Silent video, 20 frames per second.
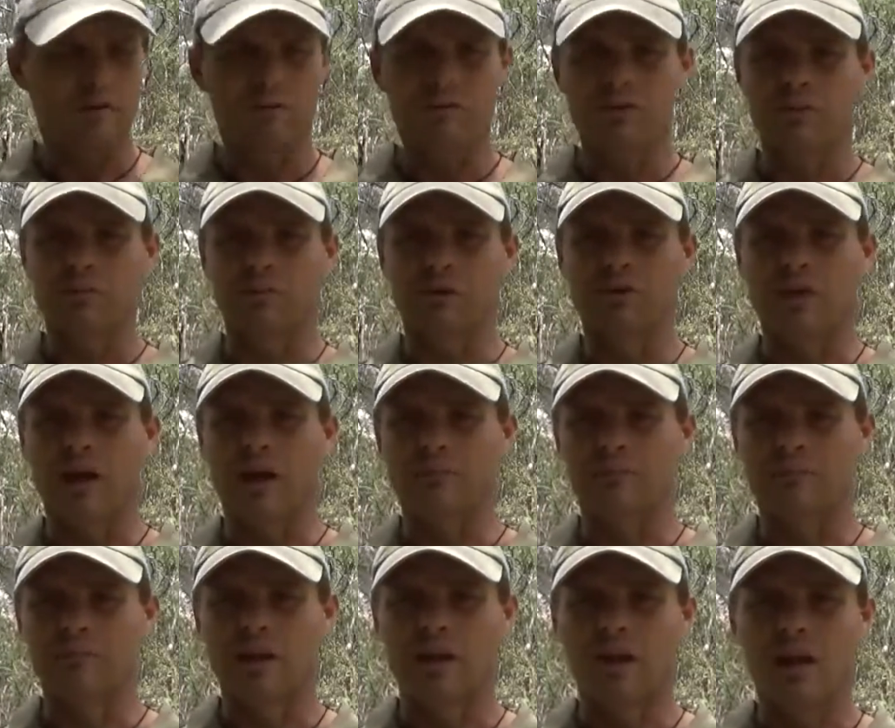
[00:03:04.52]
Simple as that.
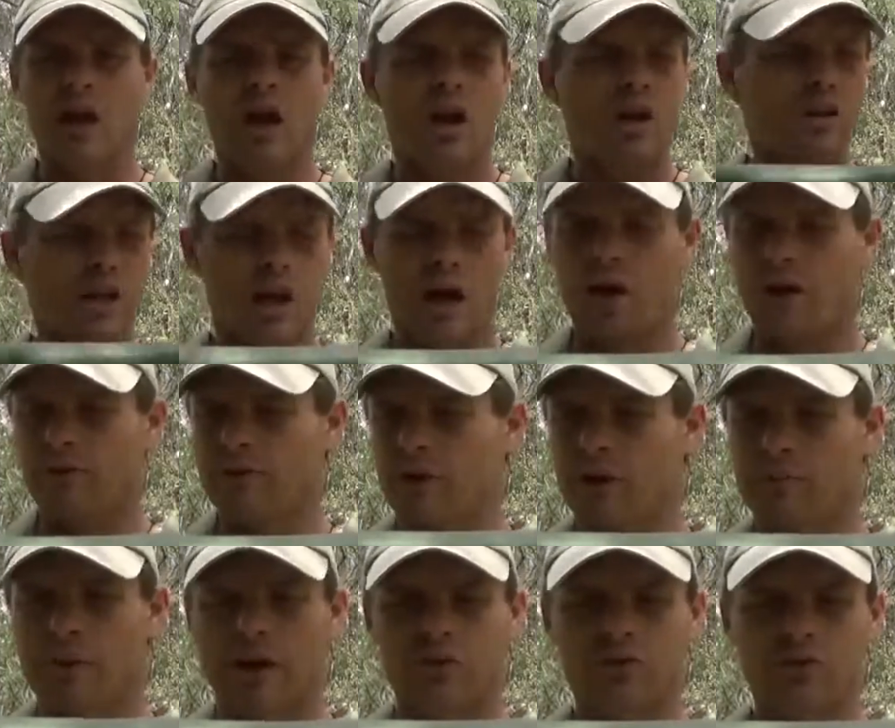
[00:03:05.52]
Now I've got
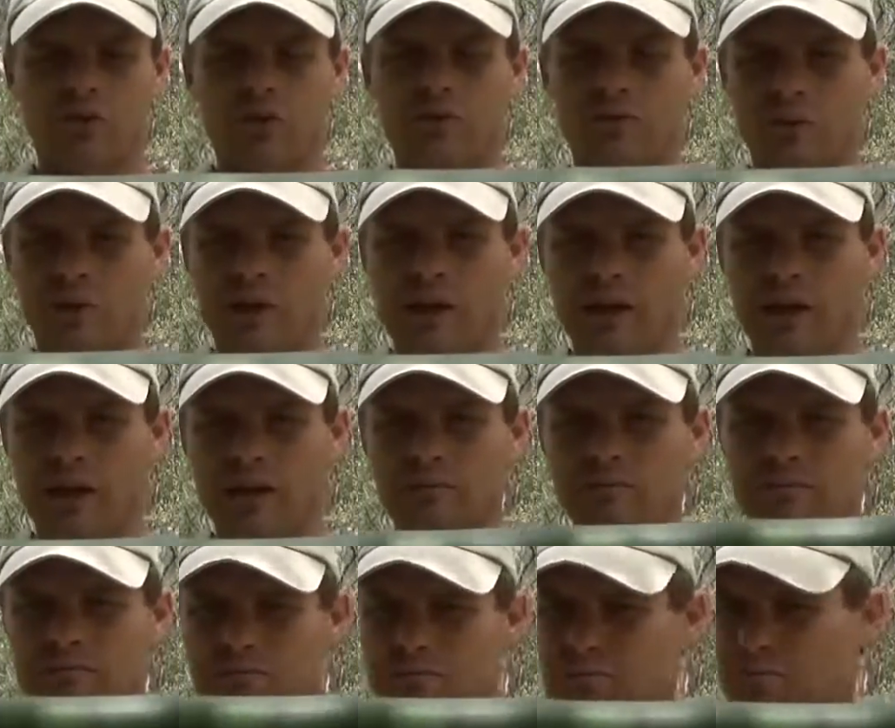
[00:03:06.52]
about 2 foot here,
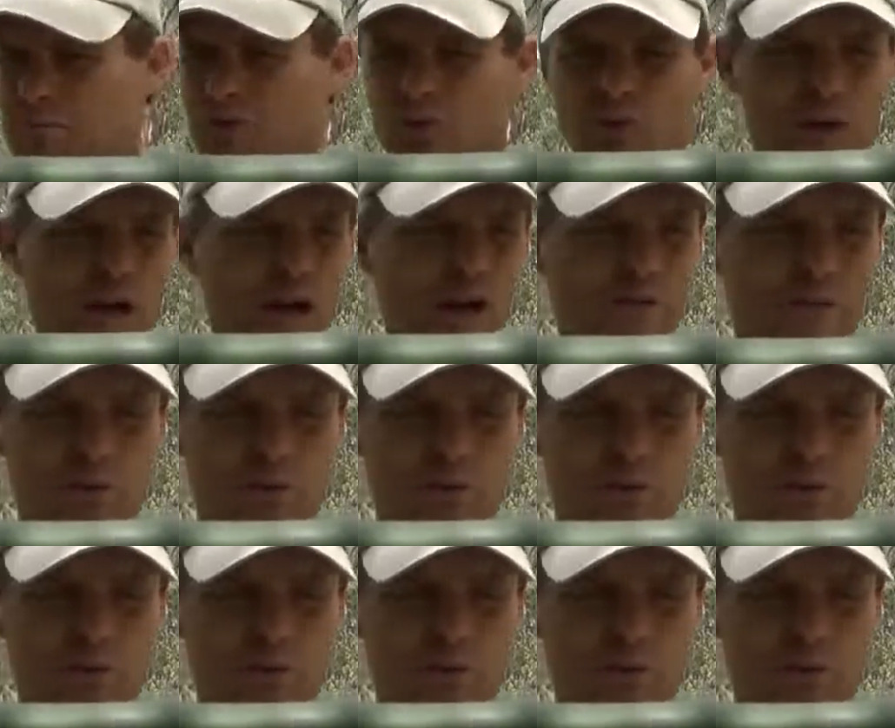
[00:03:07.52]
2.5